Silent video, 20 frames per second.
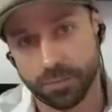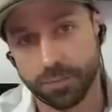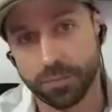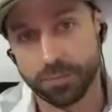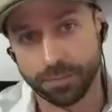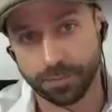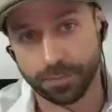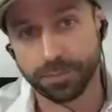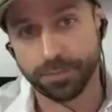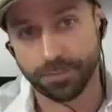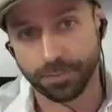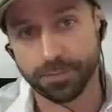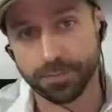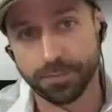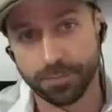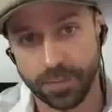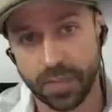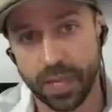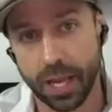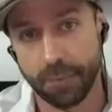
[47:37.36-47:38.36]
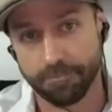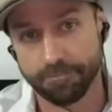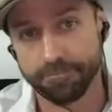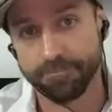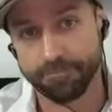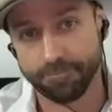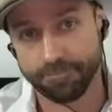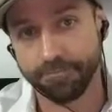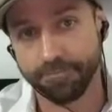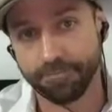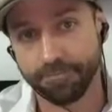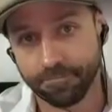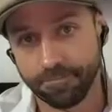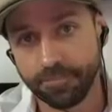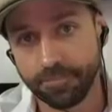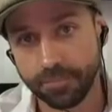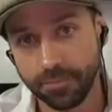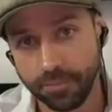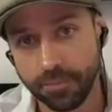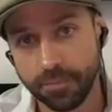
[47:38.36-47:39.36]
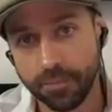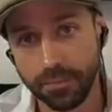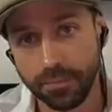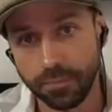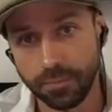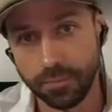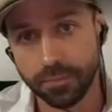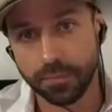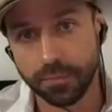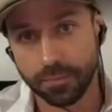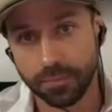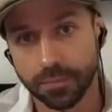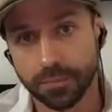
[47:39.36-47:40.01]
We are, as you know, I know